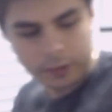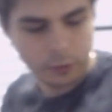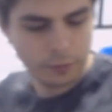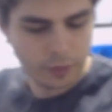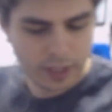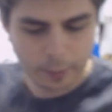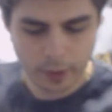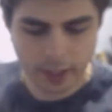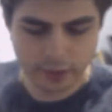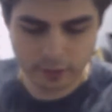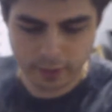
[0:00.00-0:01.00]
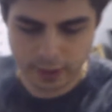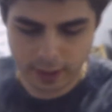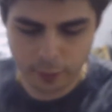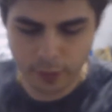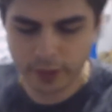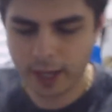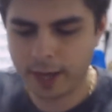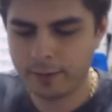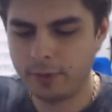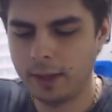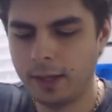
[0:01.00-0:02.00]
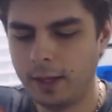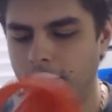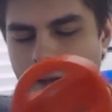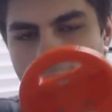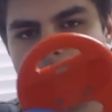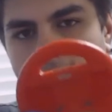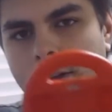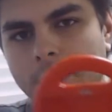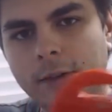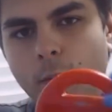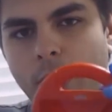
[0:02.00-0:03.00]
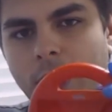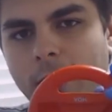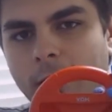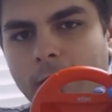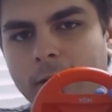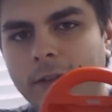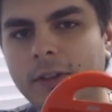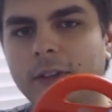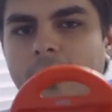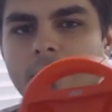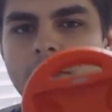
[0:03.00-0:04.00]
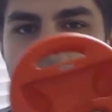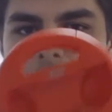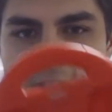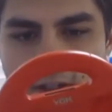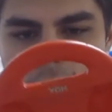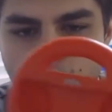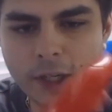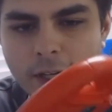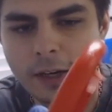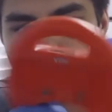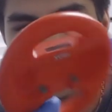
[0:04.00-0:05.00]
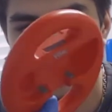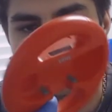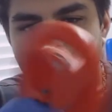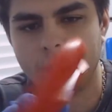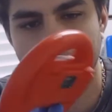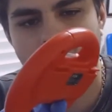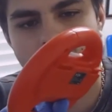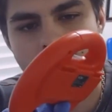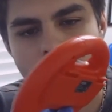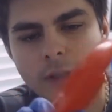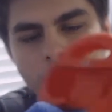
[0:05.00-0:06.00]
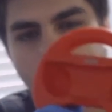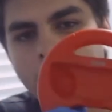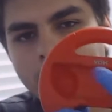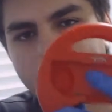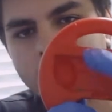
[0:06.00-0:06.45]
2 for that price. And then we have the wheel. So this is the Joy-Con wheel that you can actually plug in a